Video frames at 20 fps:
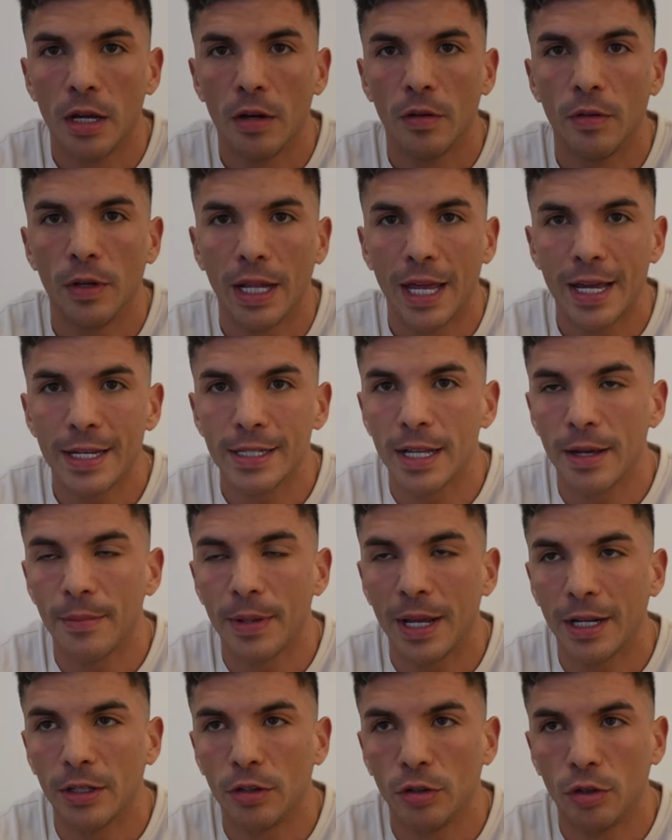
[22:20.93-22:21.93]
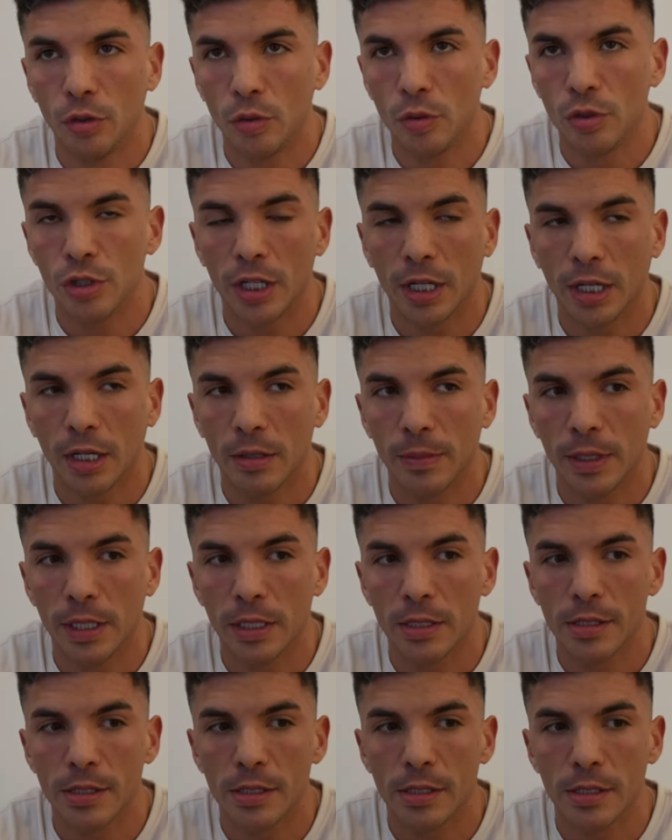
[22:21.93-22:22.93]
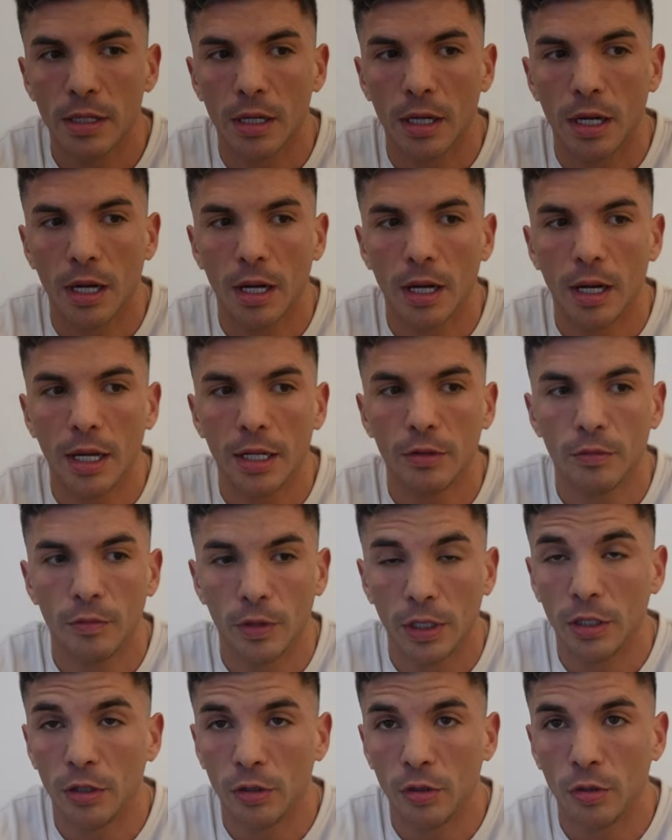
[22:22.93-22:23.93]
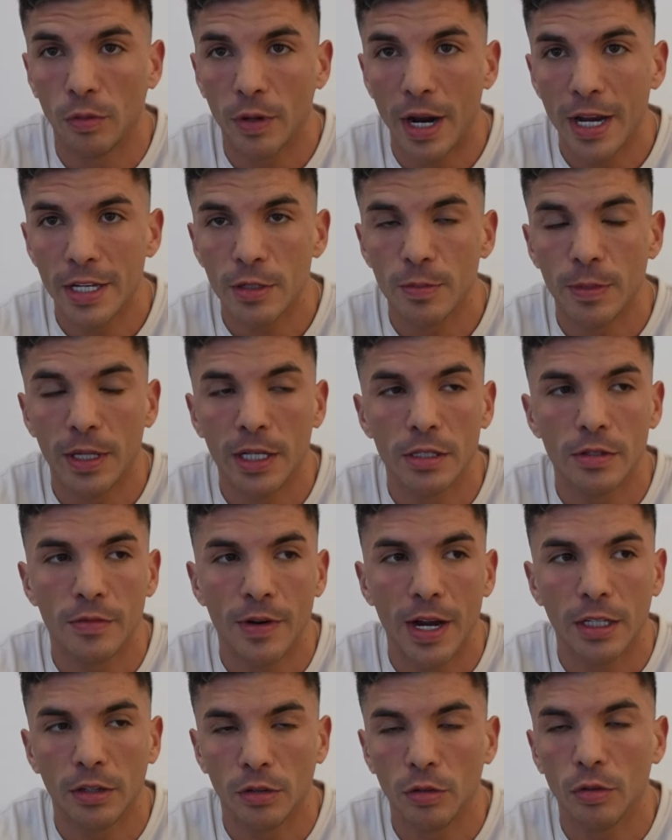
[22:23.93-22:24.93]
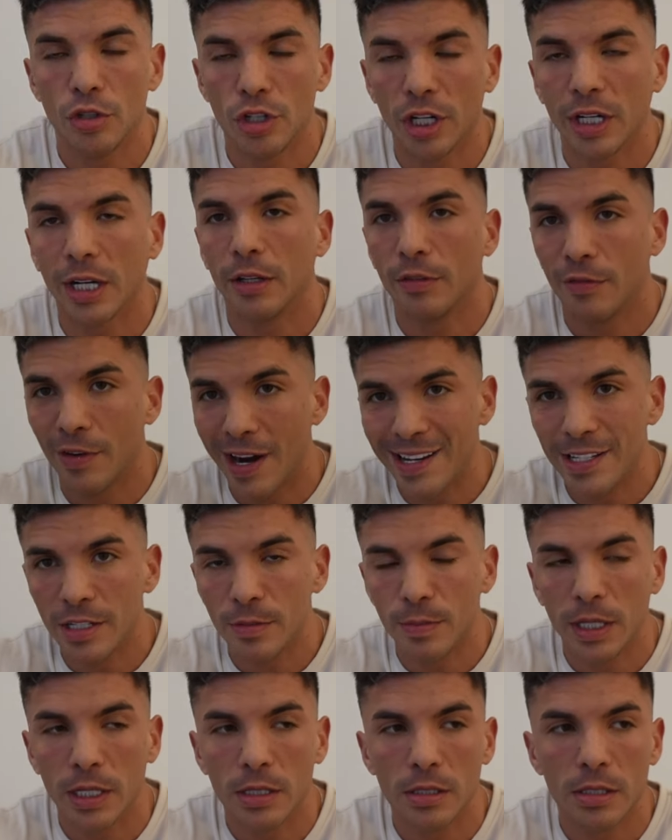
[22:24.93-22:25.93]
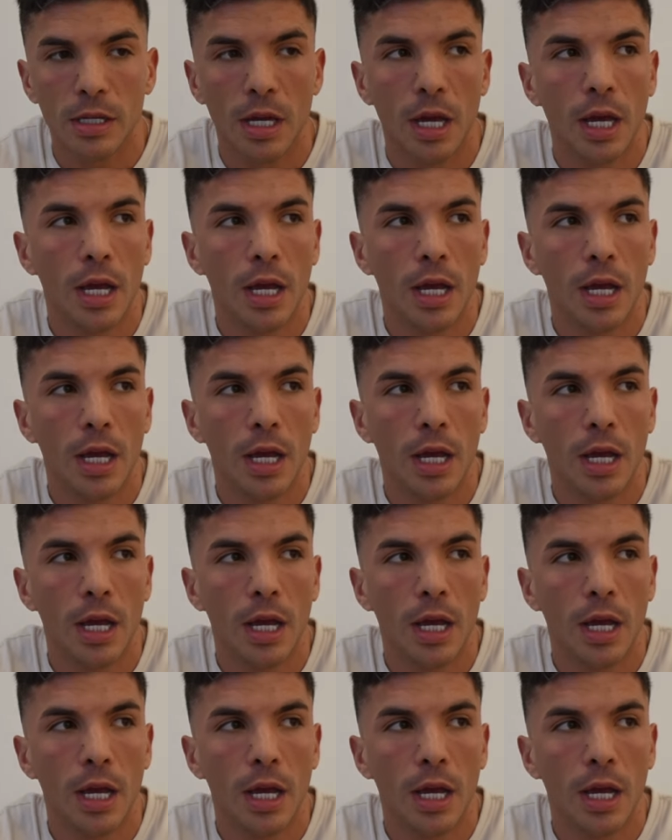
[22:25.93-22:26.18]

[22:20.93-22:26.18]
we last time had a two chicken meals uh, and with the two rice meals, right? Two chicken rice meals.